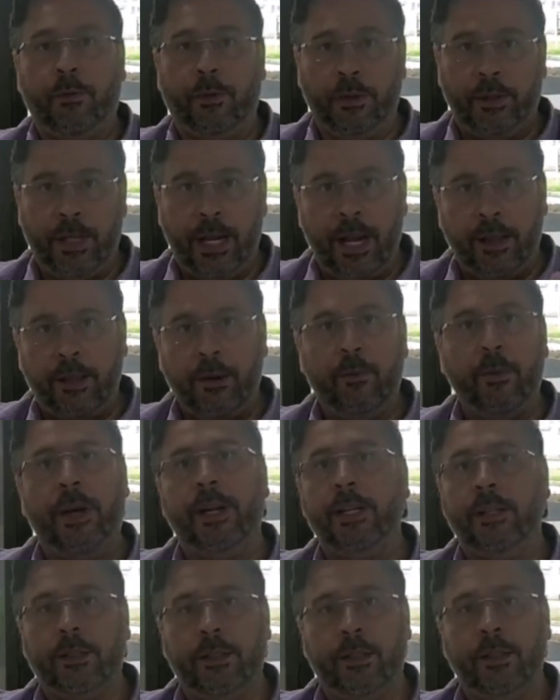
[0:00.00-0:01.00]
because now they're
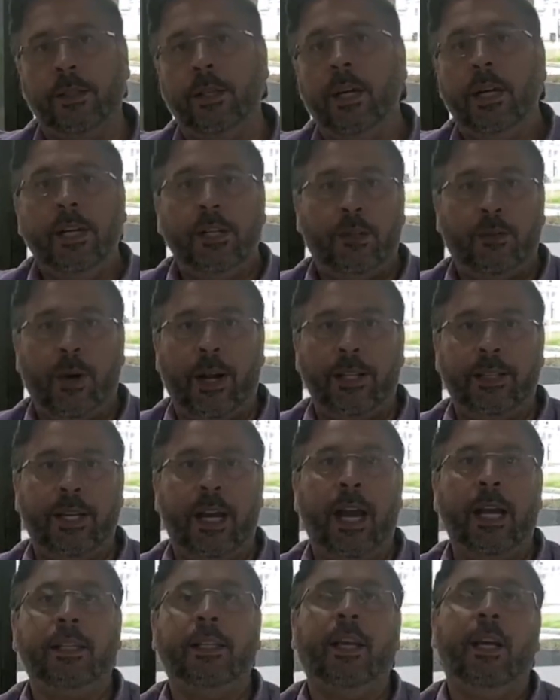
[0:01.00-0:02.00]
ready to
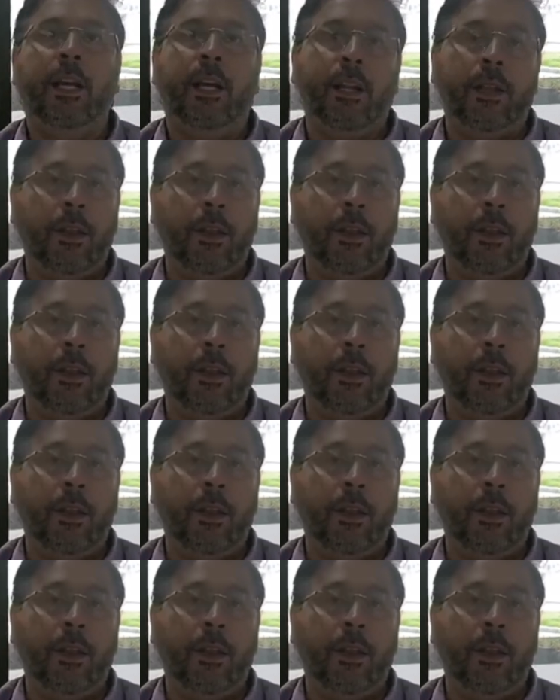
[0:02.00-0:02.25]
transact.